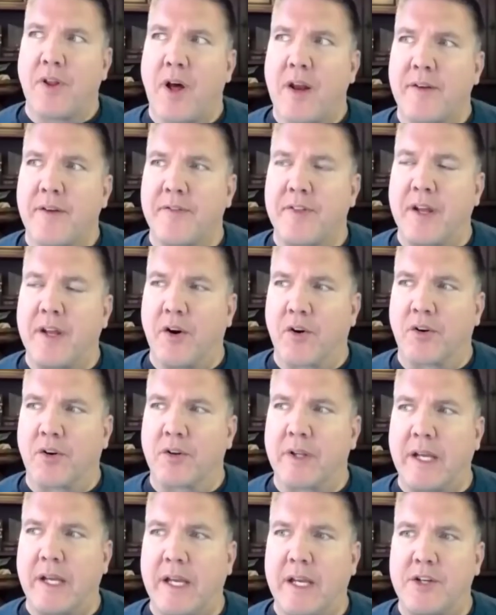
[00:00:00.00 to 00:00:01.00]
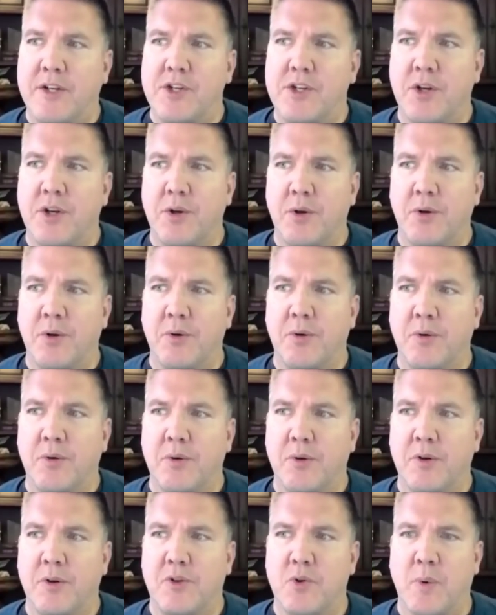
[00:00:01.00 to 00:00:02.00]
lot of the early
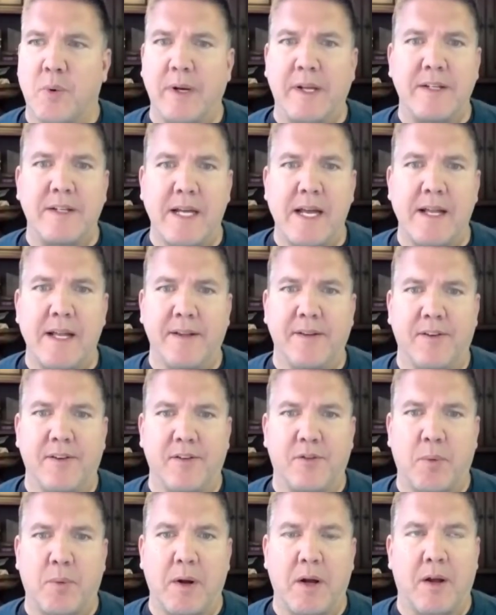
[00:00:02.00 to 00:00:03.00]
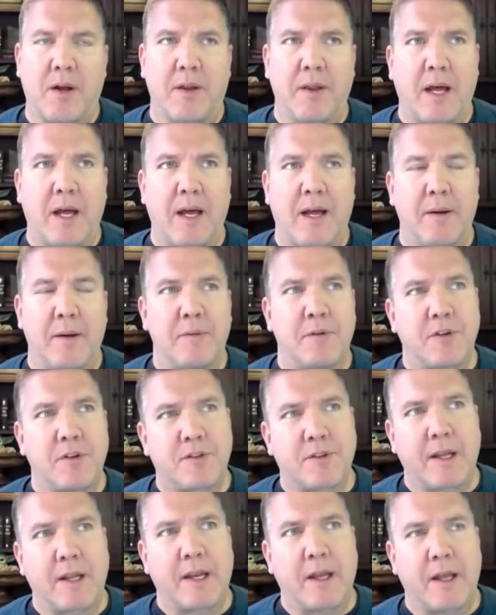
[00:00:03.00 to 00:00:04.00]
two 2010s as well, uh,
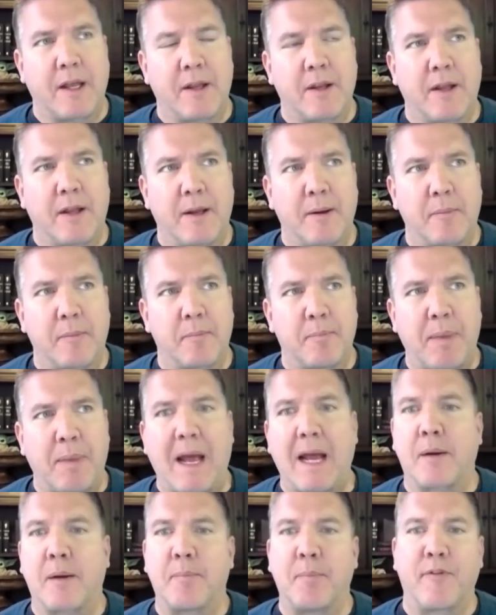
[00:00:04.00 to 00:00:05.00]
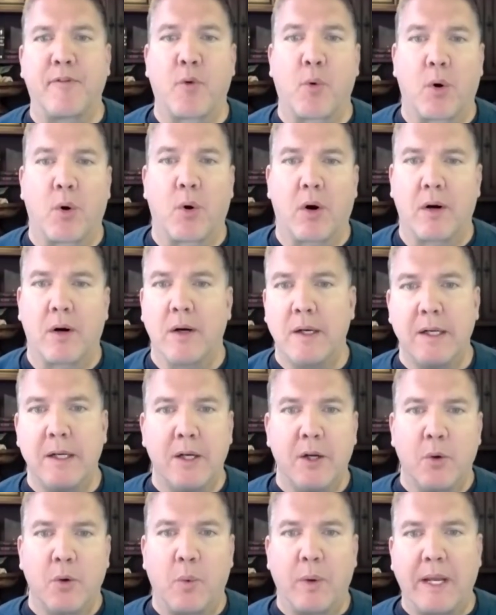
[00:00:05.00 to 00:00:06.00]
just like, like back before
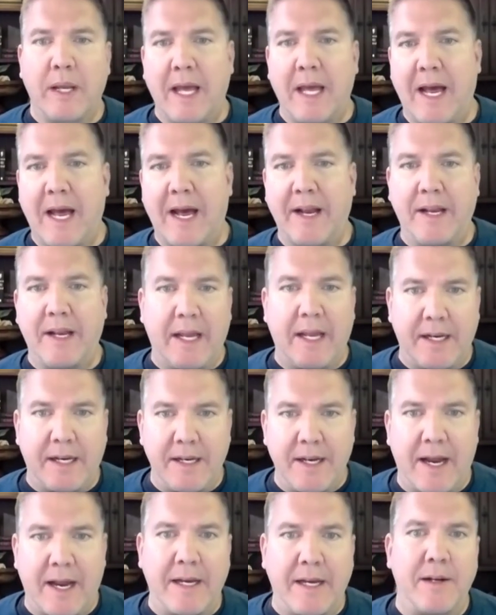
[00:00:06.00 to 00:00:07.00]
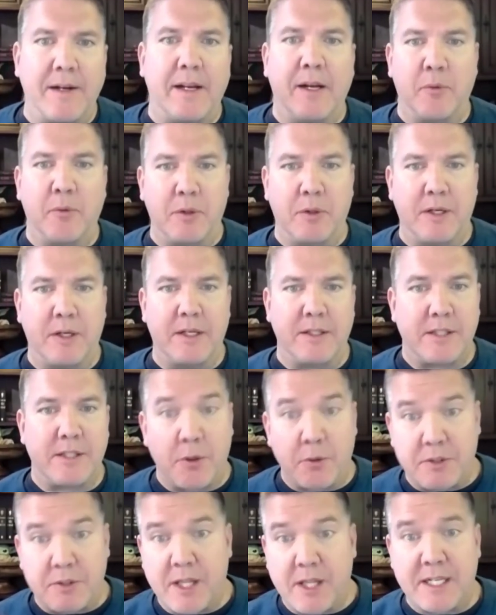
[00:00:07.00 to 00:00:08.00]
we had Ignite, it was
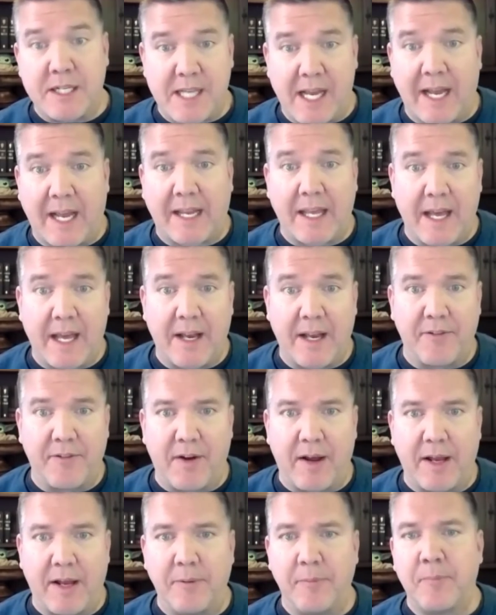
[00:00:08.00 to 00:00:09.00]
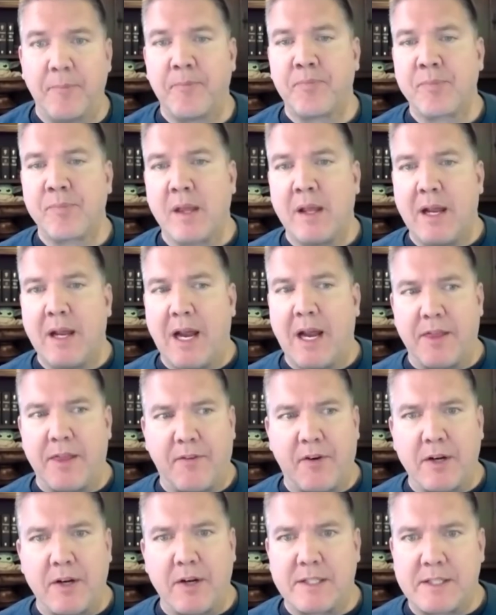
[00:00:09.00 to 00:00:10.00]
you know, the TechEd event and the
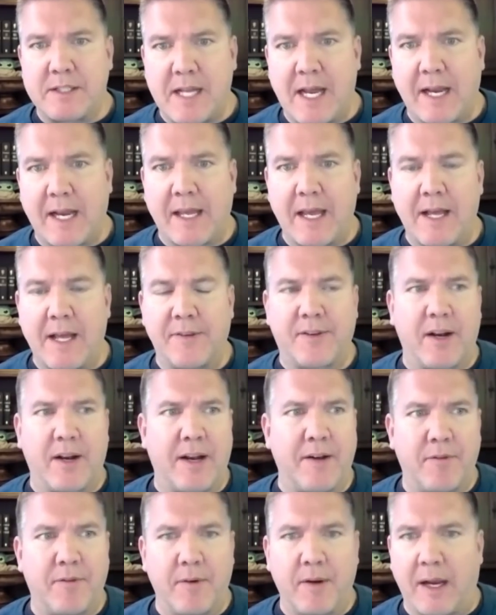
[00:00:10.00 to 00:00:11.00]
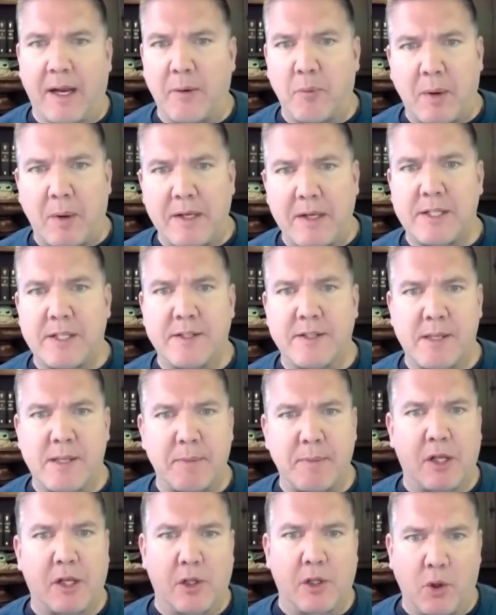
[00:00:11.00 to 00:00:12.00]
various TechEds. And I, I went to some
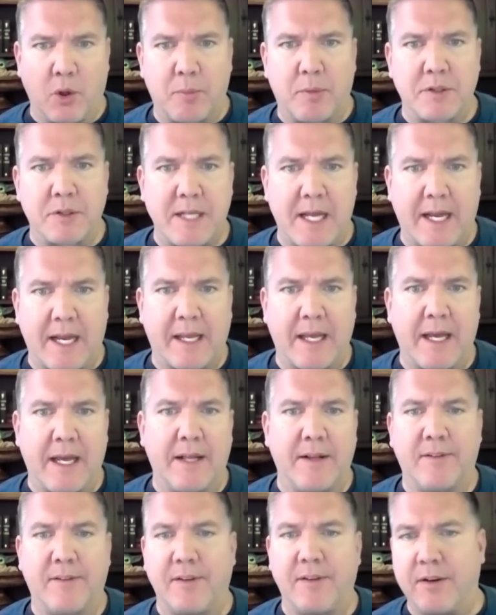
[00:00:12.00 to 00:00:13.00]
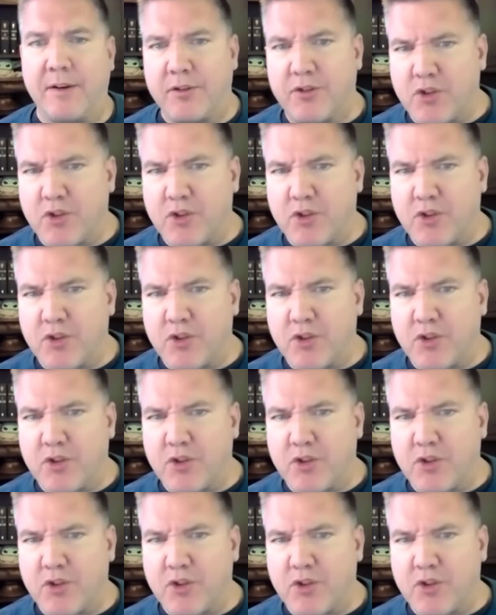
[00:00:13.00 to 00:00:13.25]
of the global TechEds in